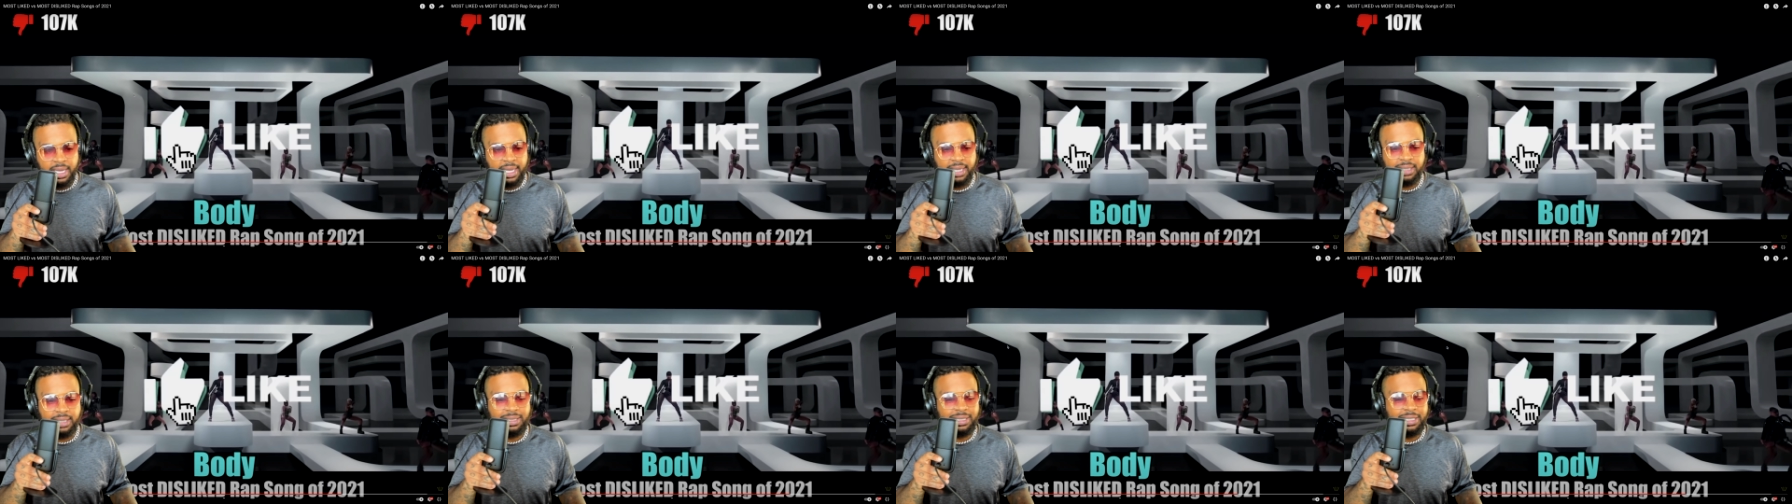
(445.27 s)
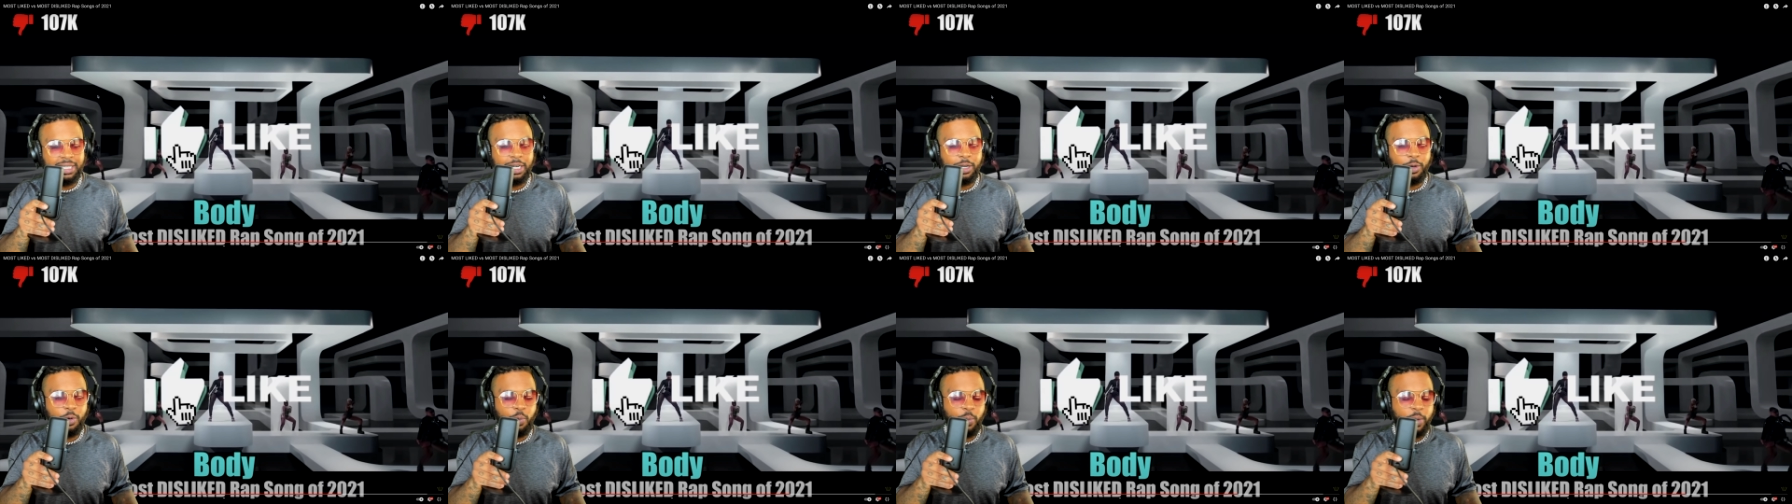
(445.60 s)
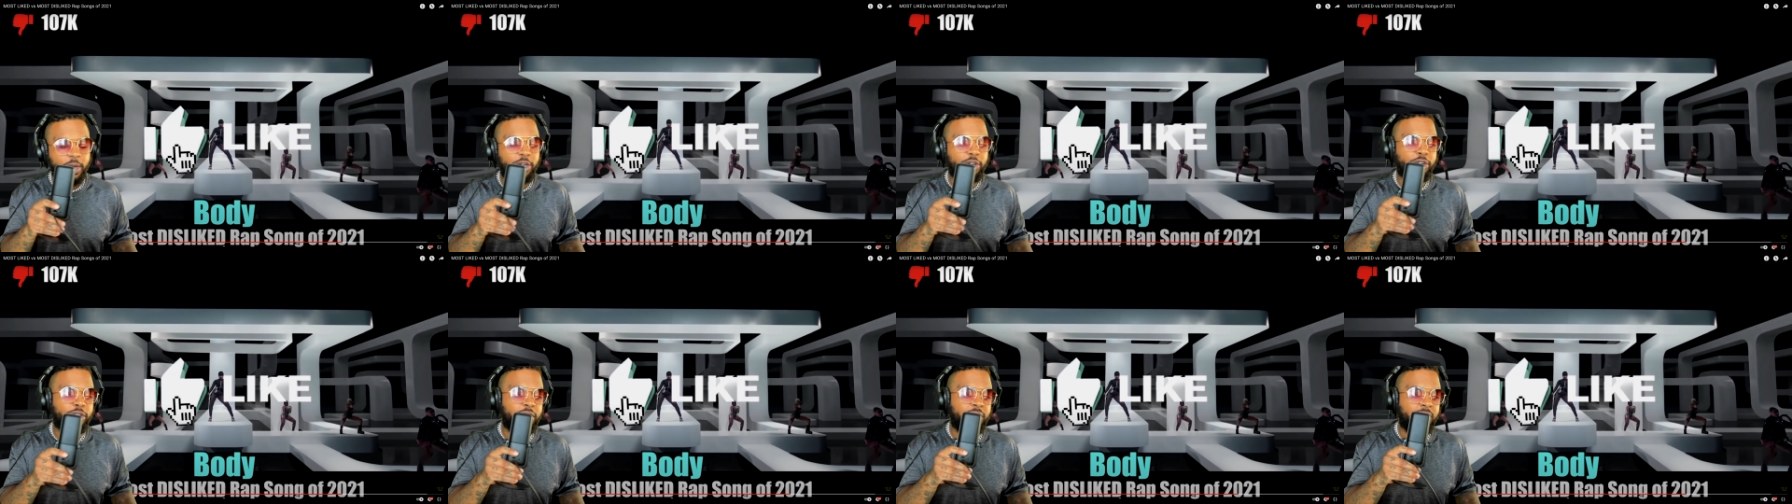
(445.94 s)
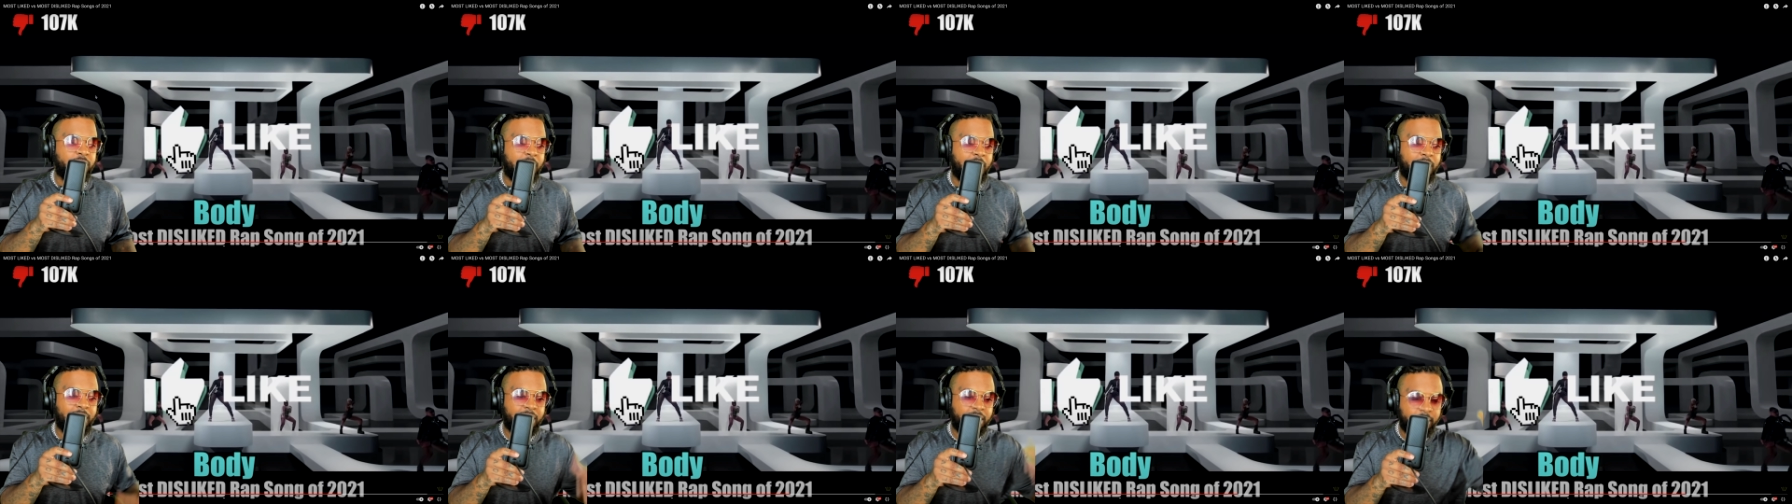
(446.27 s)
He's still a winner though.
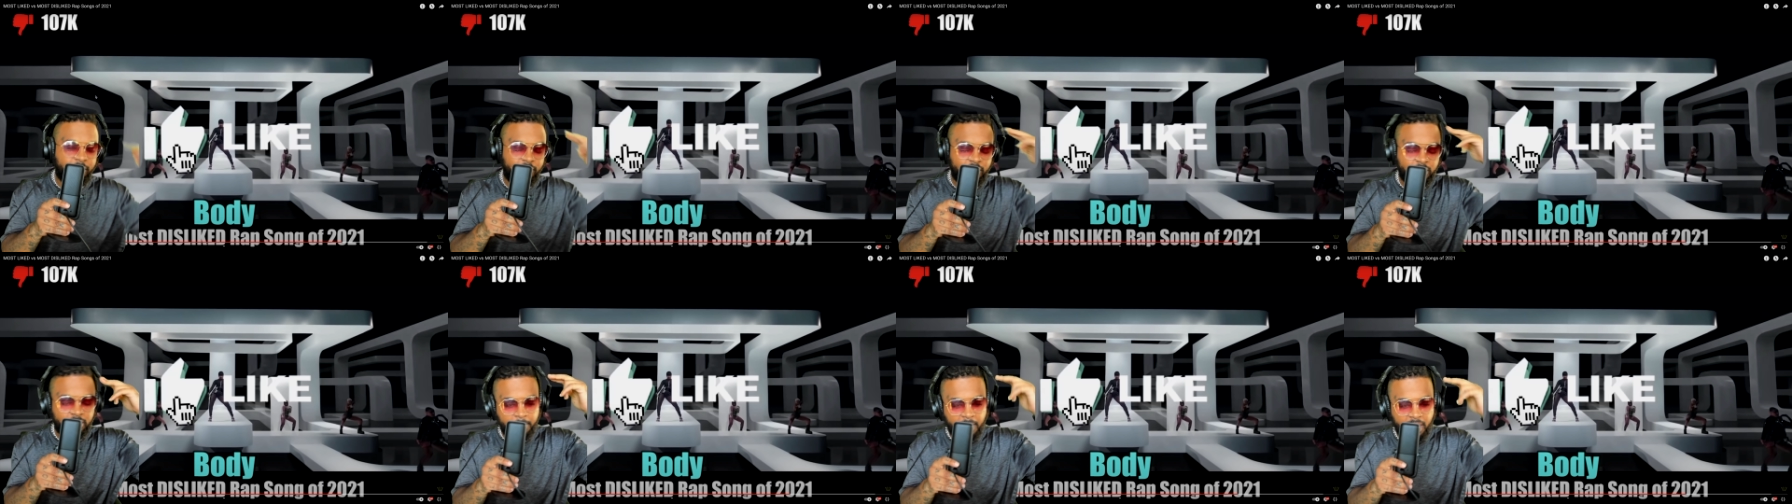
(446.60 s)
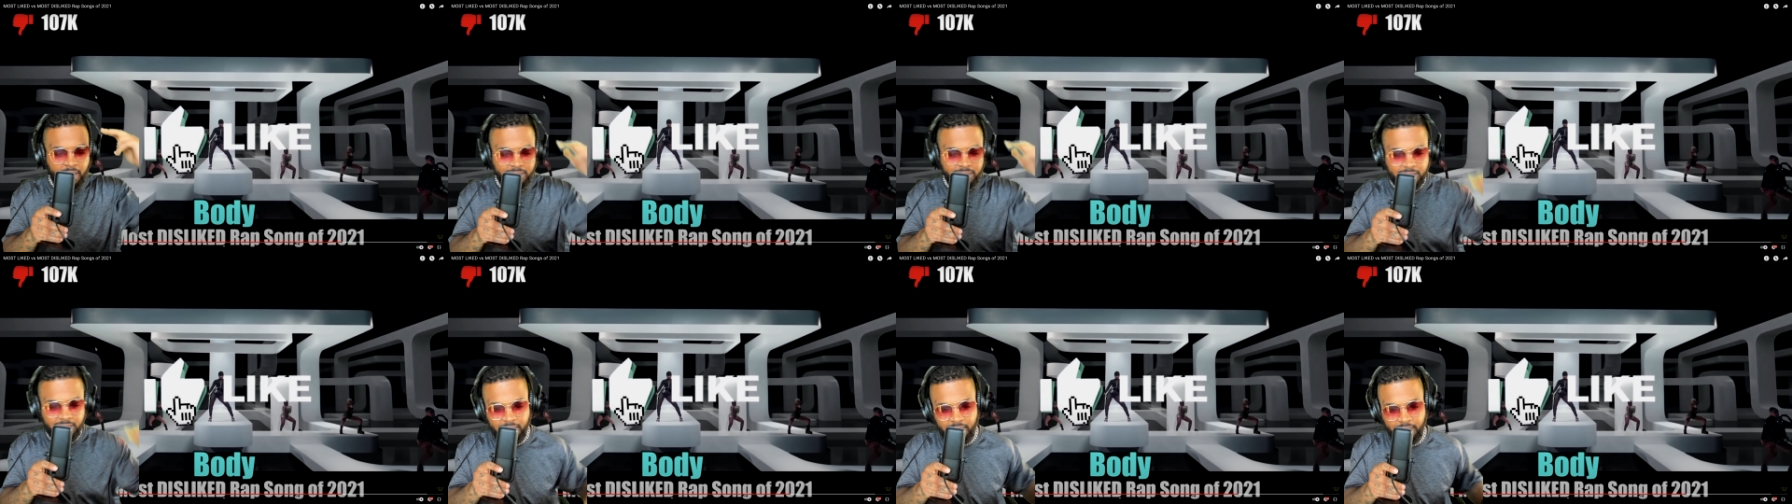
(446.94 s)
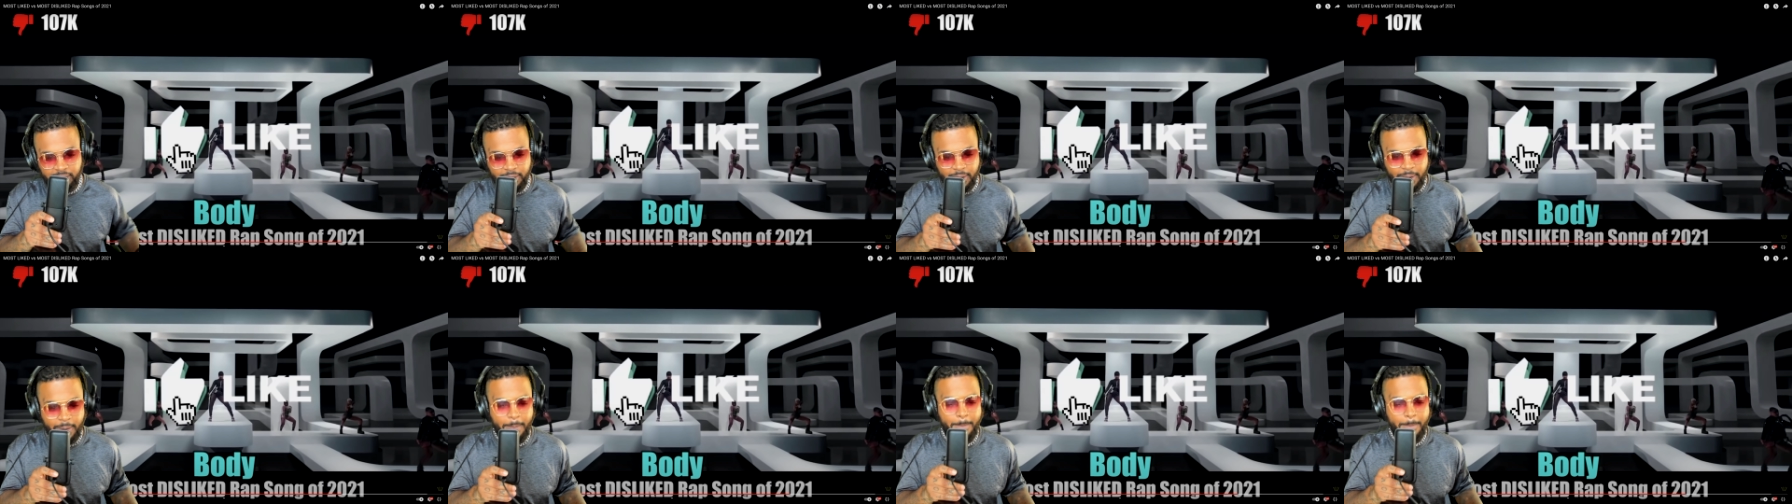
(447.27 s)
I love his mindset.